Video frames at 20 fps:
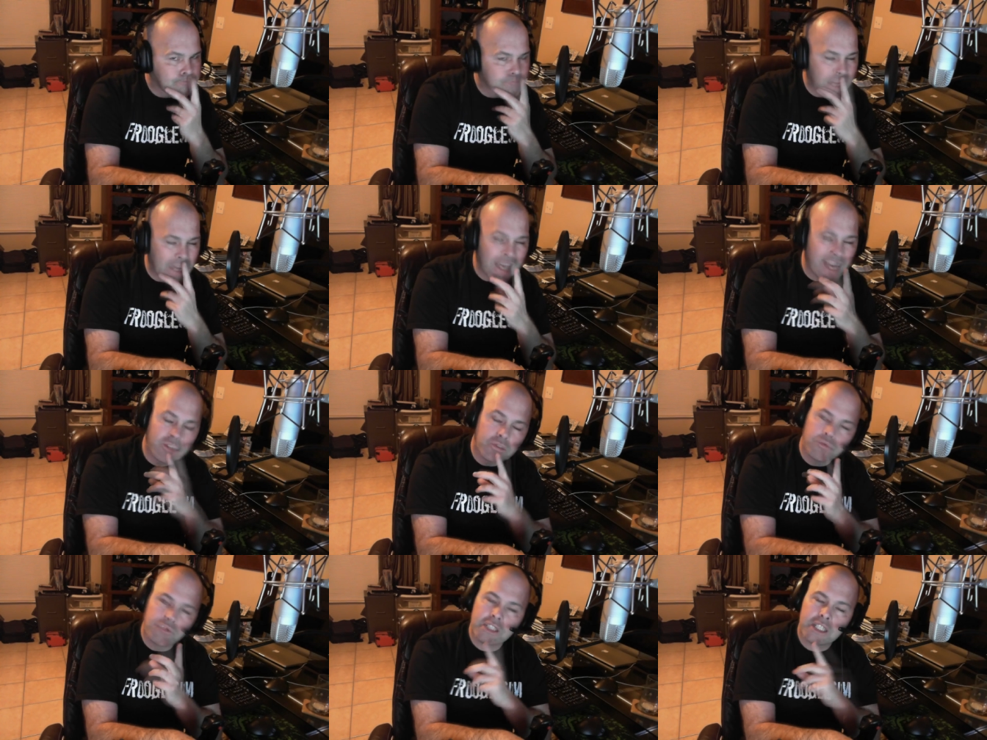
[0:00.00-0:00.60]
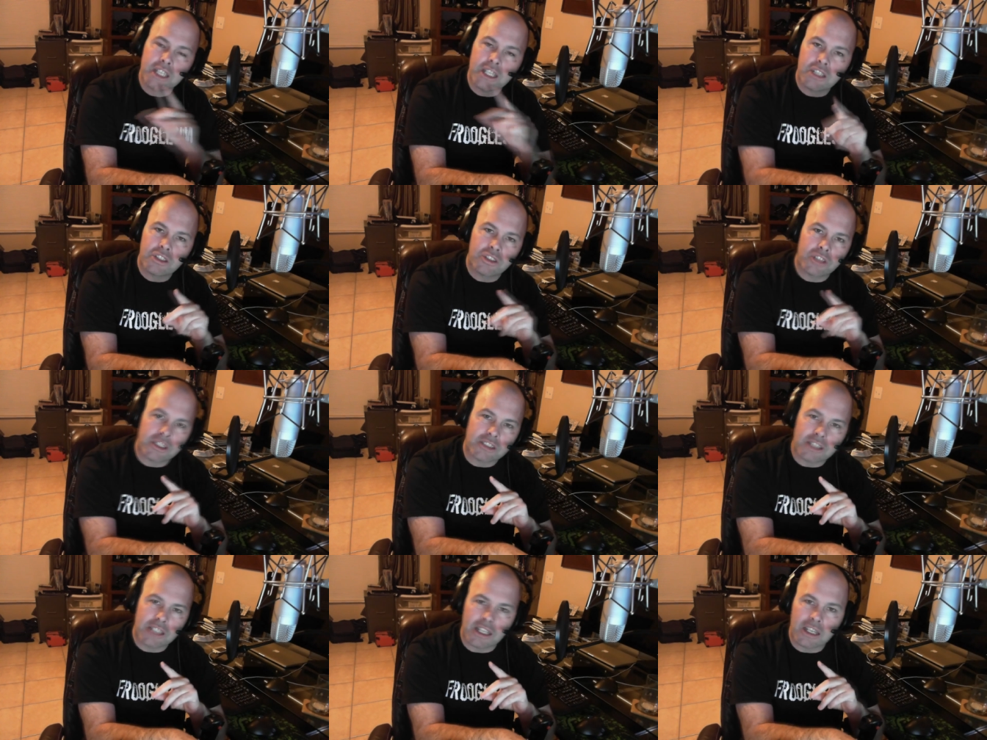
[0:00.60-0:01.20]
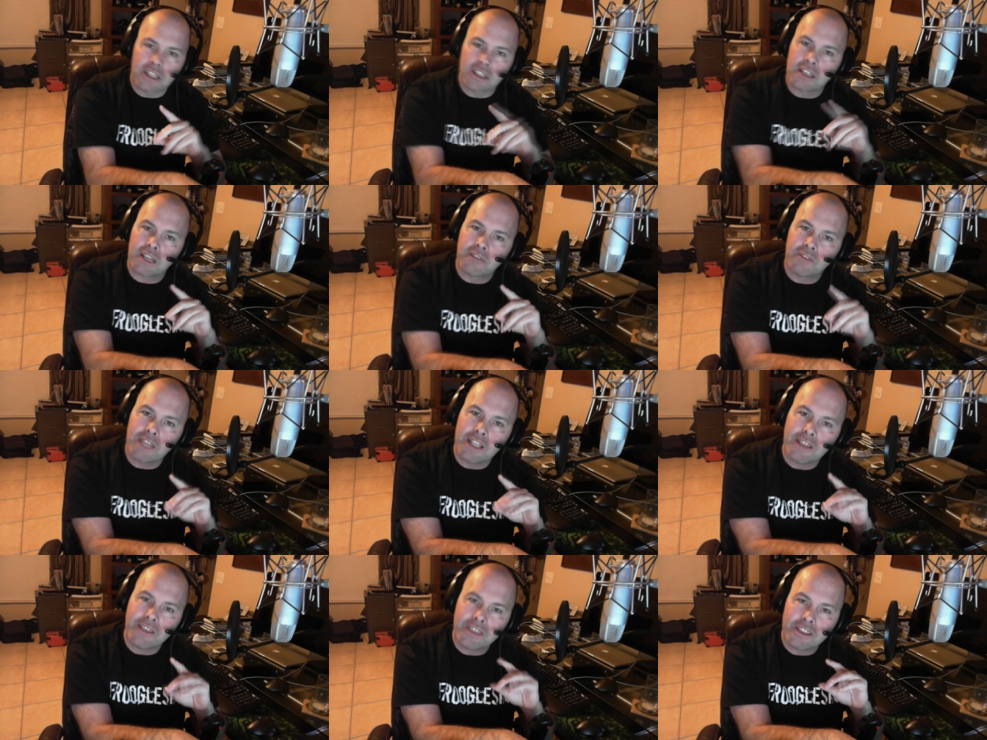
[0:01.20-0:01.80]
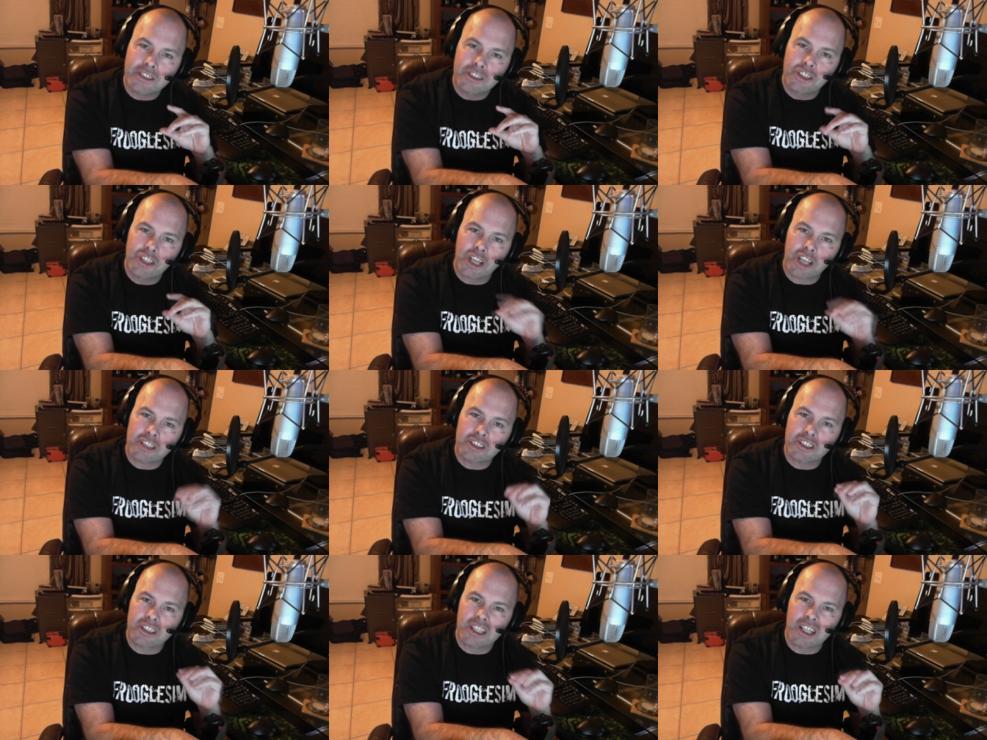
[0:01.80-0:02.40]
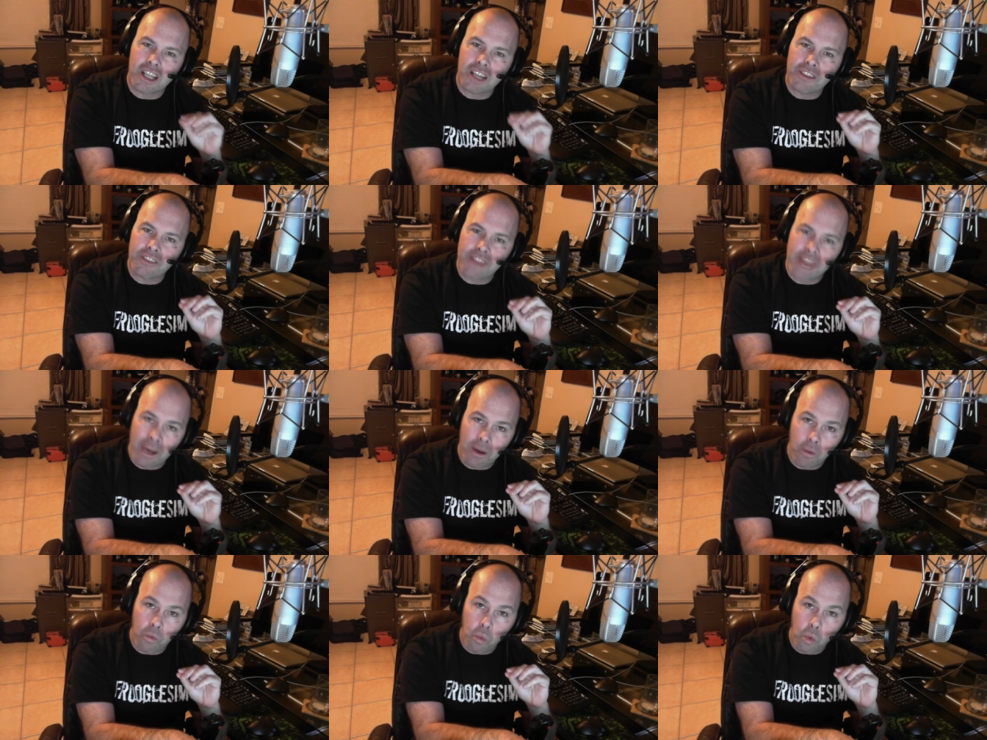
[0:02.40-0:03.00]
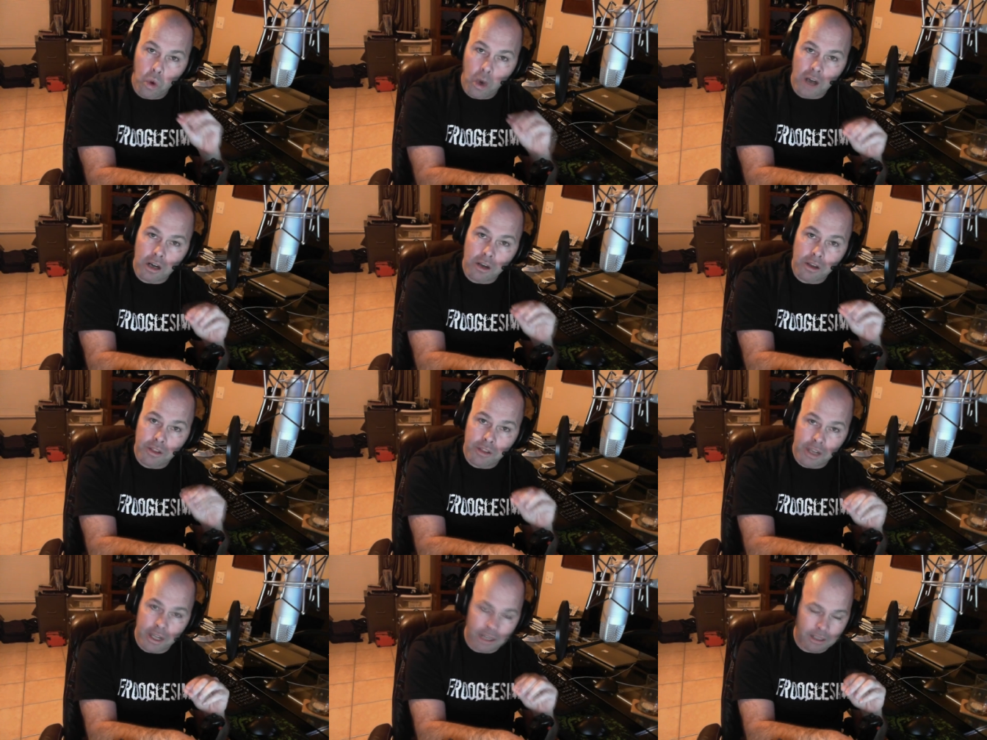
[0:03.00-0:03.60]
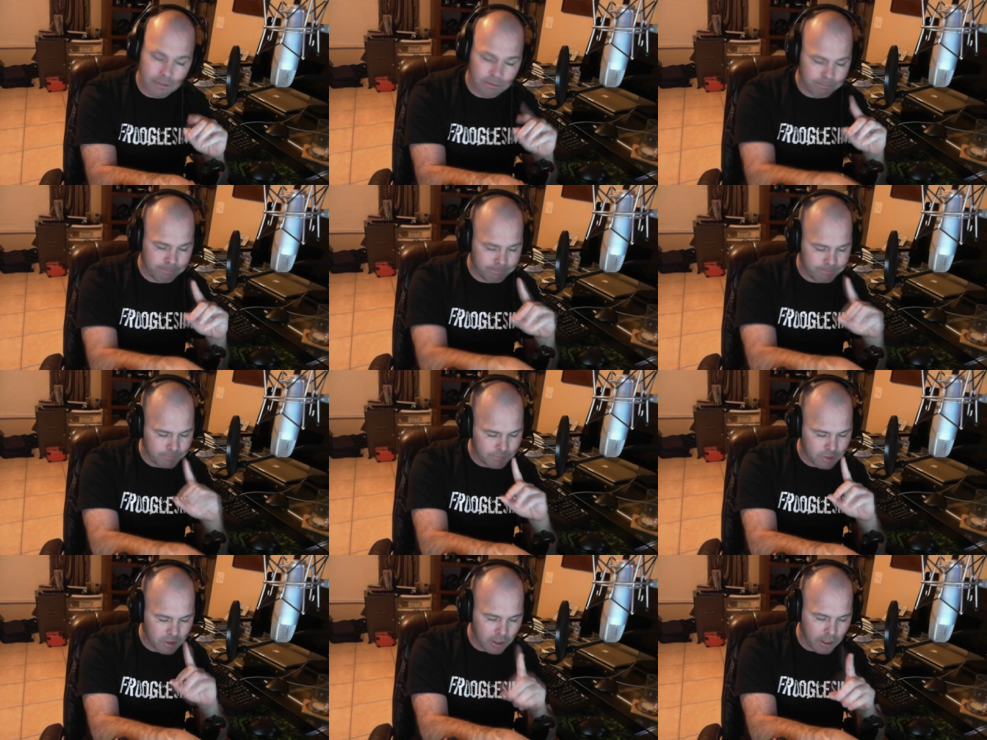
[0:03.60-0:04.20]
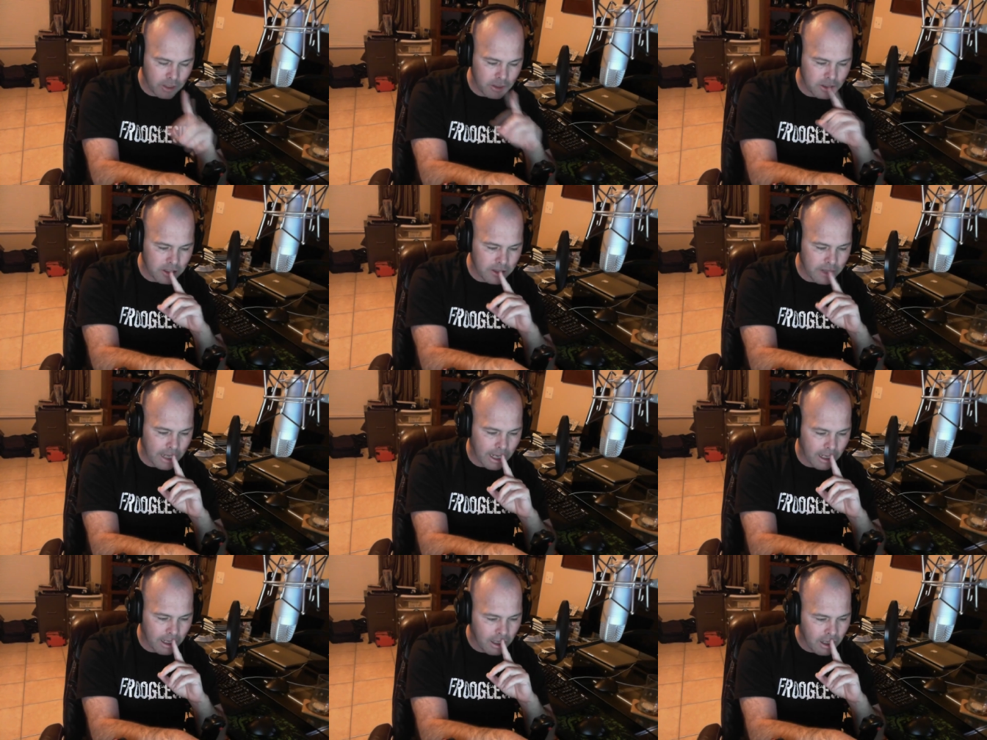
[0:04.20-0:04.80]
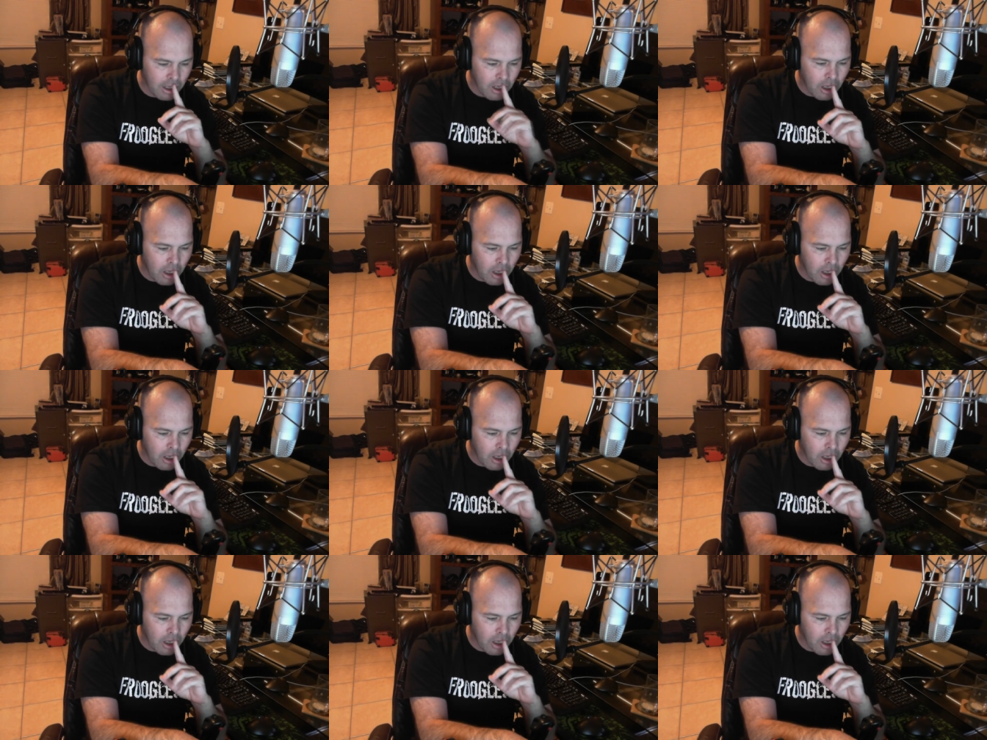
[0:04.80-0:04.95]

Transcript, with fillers: that's really interesting because I've never just done that one thing. So I looked at that.